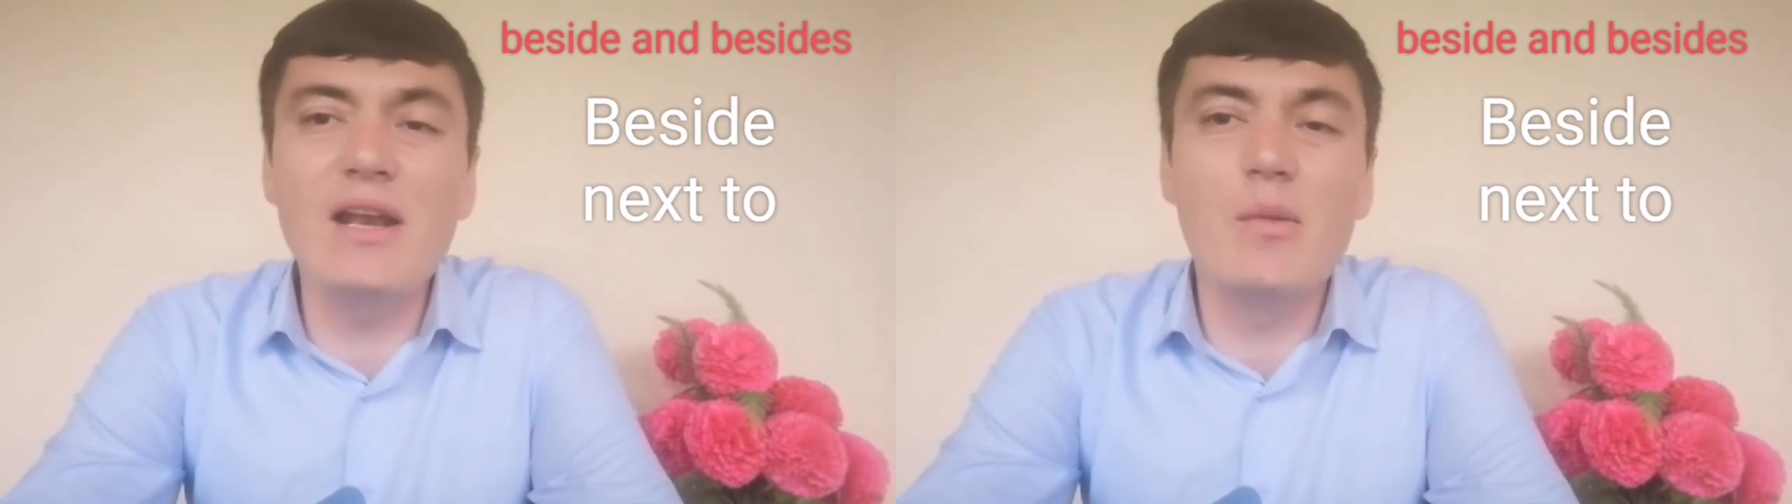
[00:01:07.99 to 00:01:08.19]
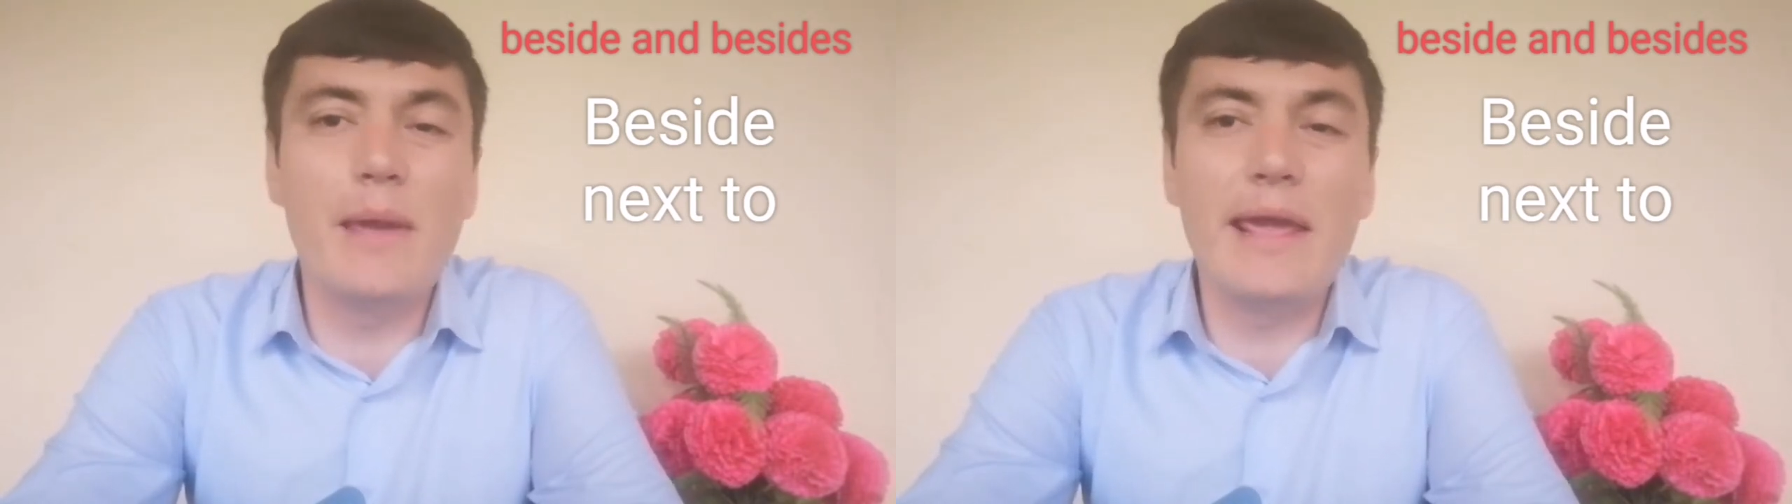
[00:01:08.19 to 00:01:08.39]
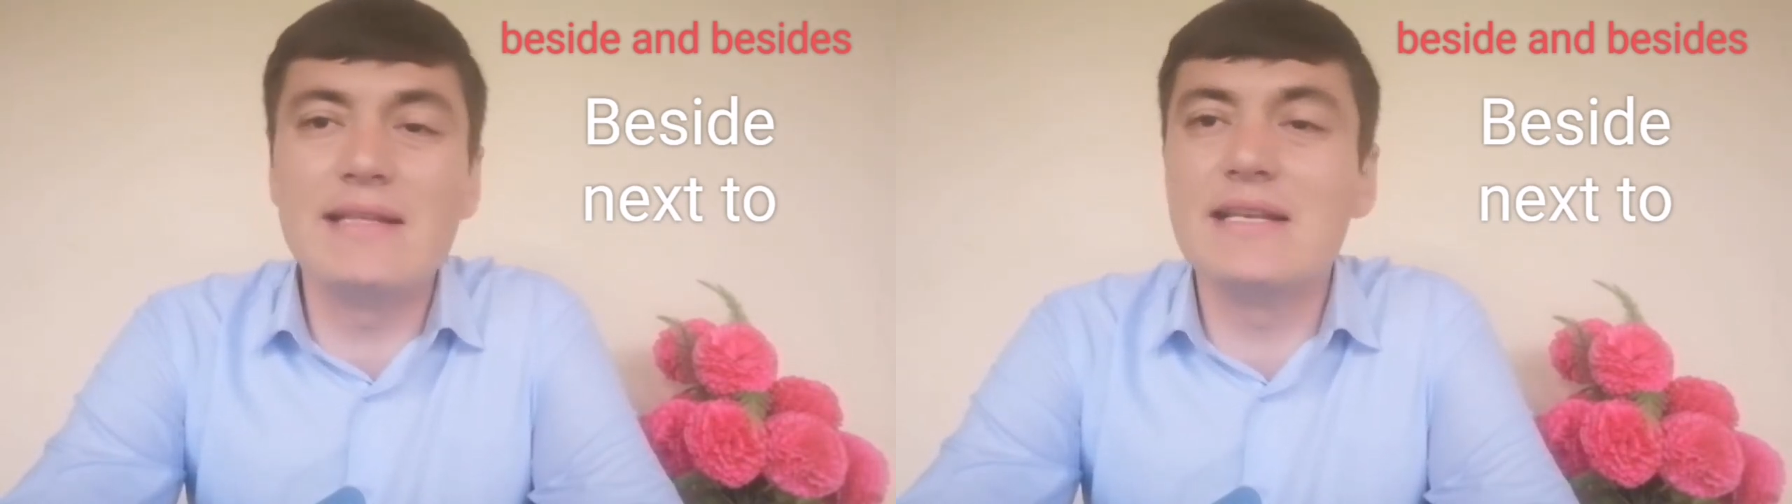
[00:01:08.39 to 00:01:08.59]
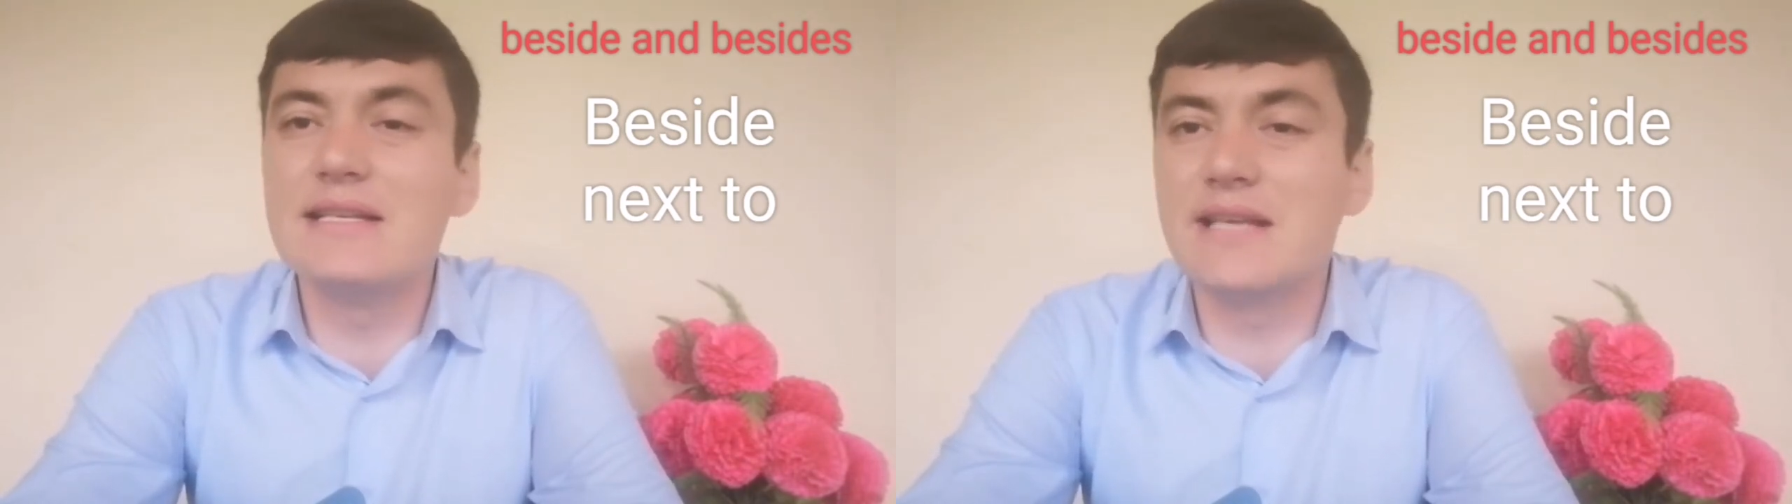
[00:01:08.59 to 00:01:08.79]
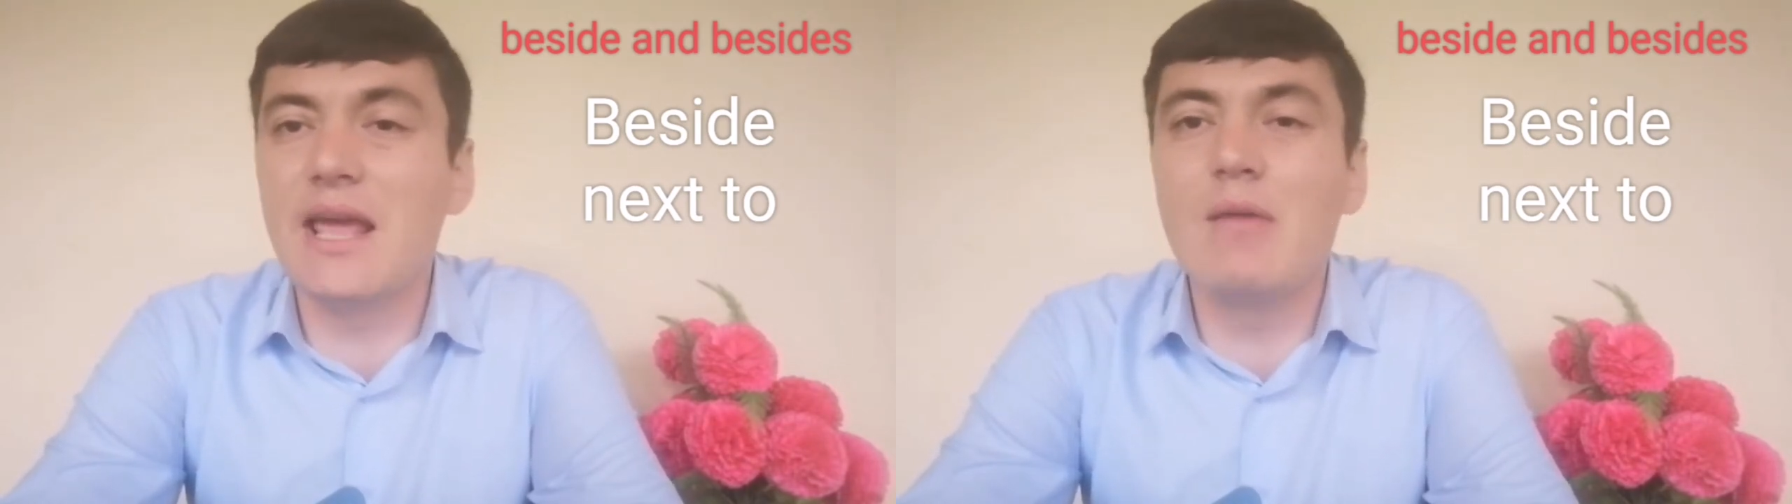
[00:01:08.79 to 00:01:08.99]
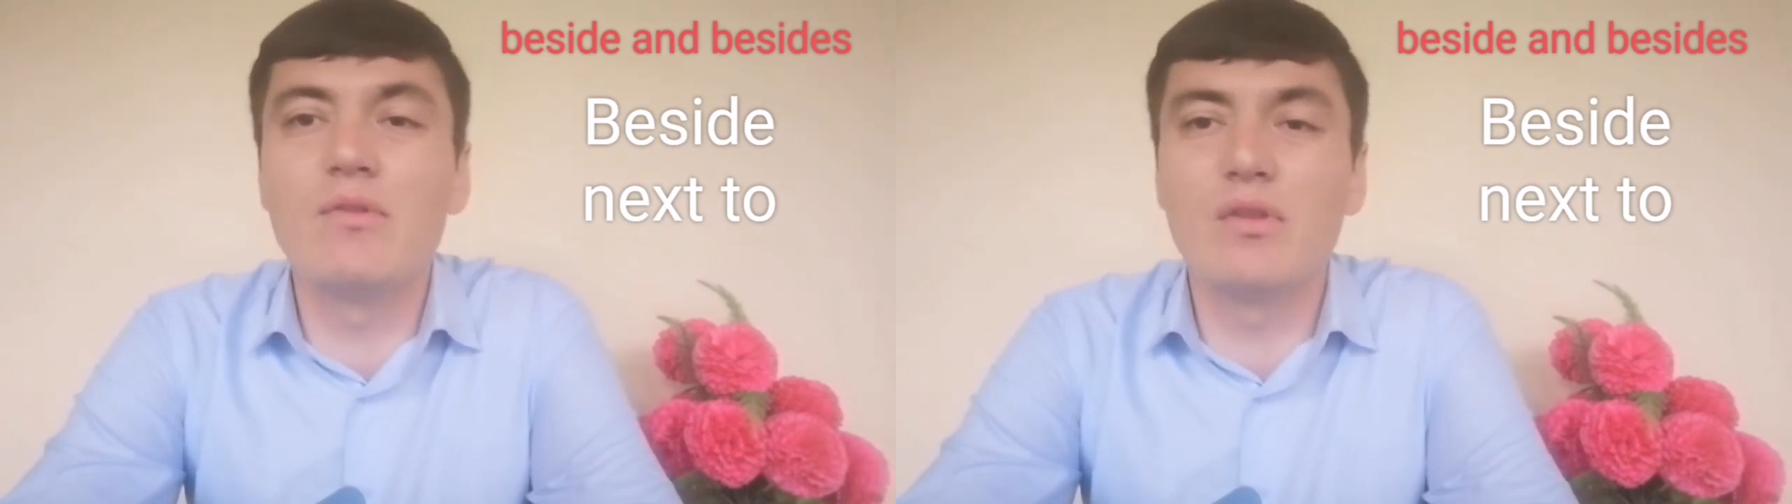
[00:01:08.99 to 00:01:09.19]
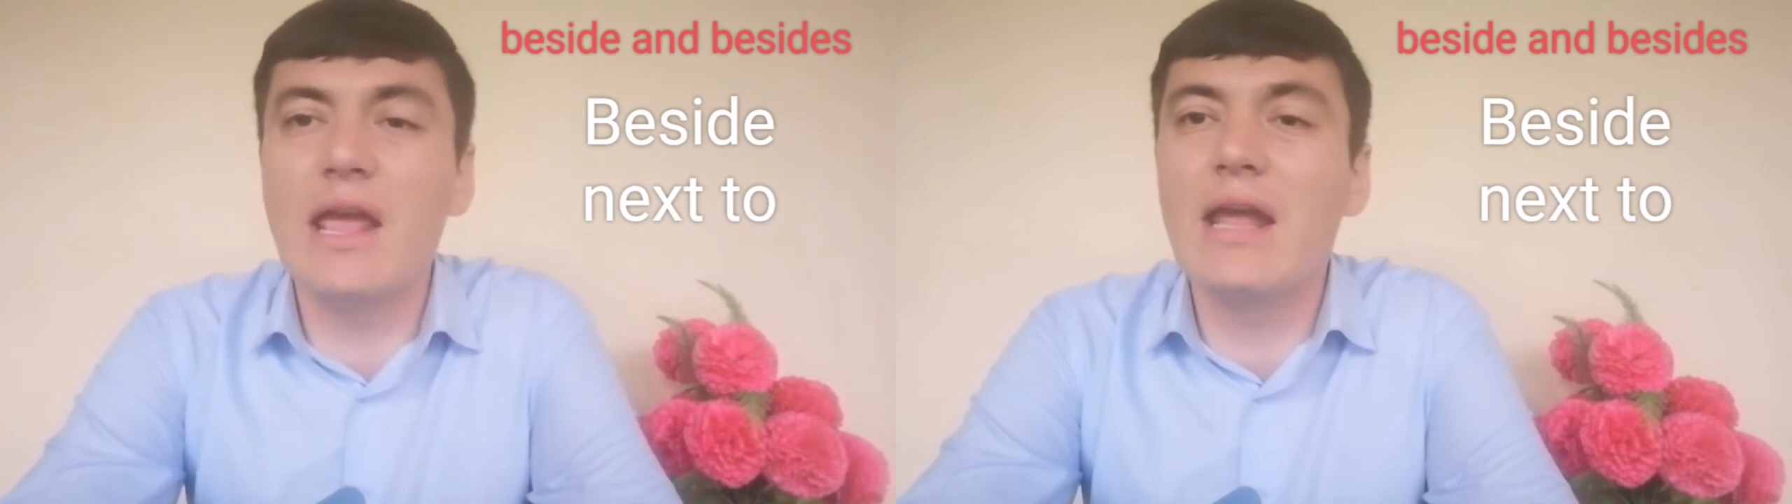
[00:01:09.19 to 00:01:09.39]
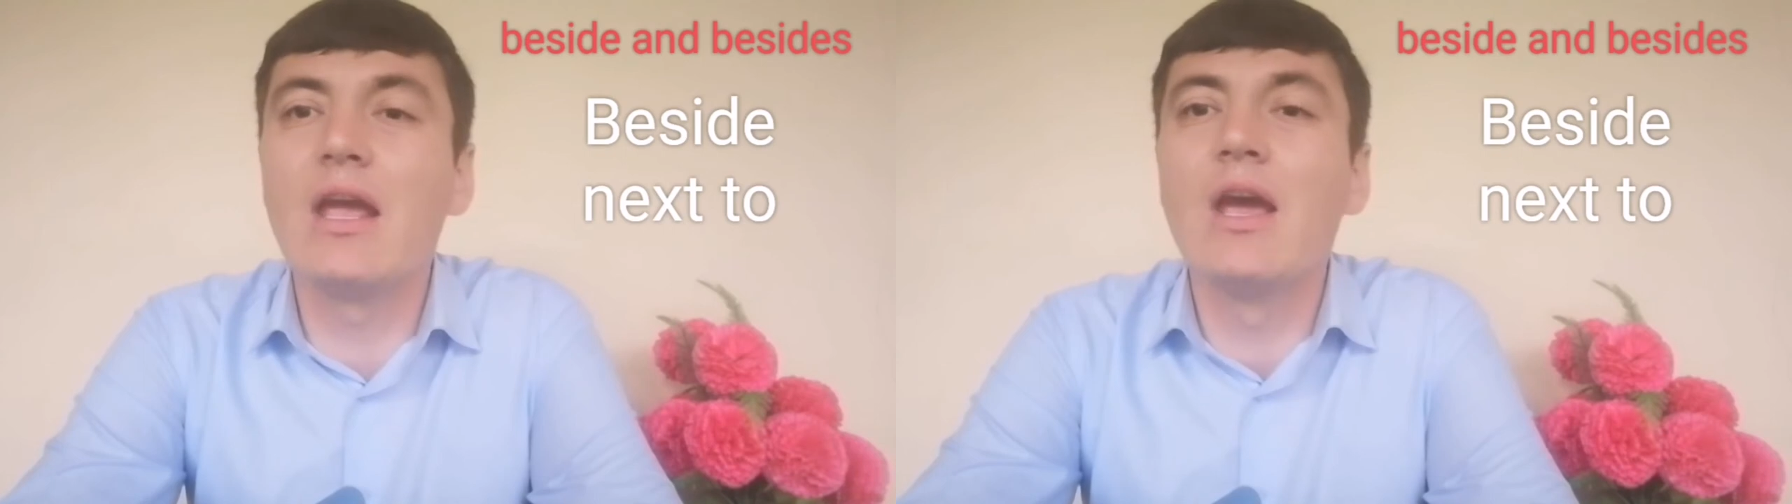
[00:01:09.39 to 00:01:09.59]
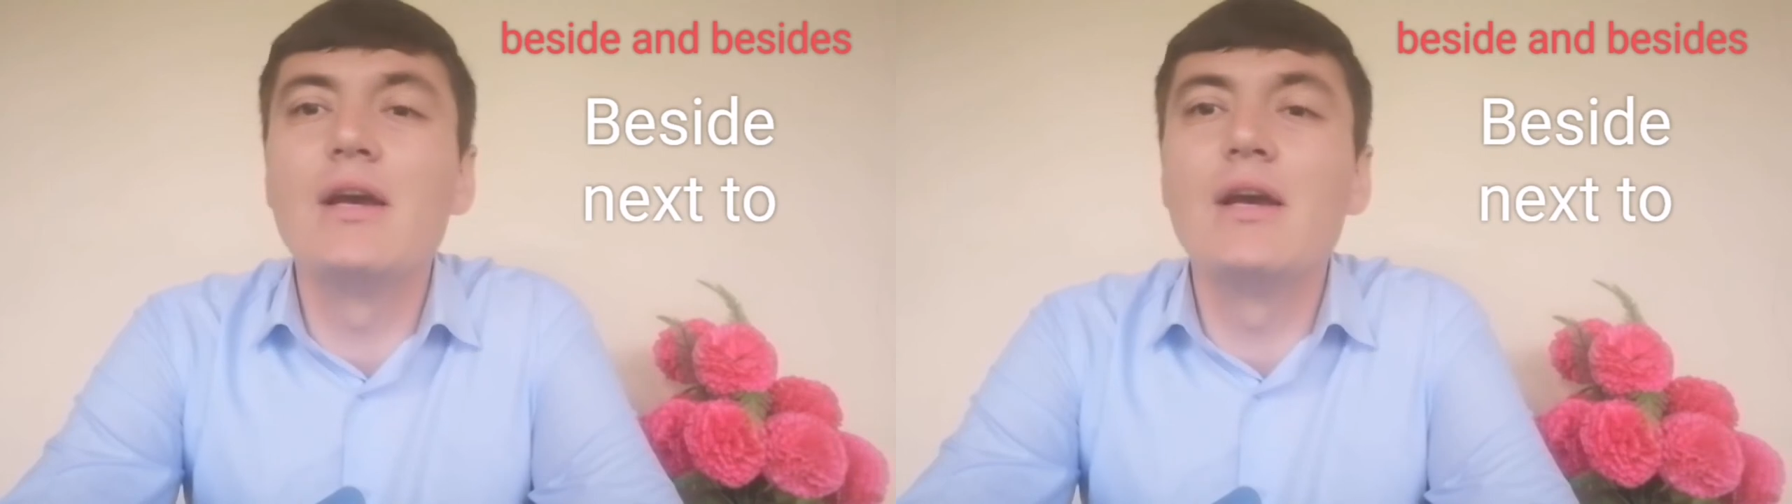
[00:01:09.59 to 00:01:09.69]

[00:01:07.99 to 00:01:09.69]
means the same thing.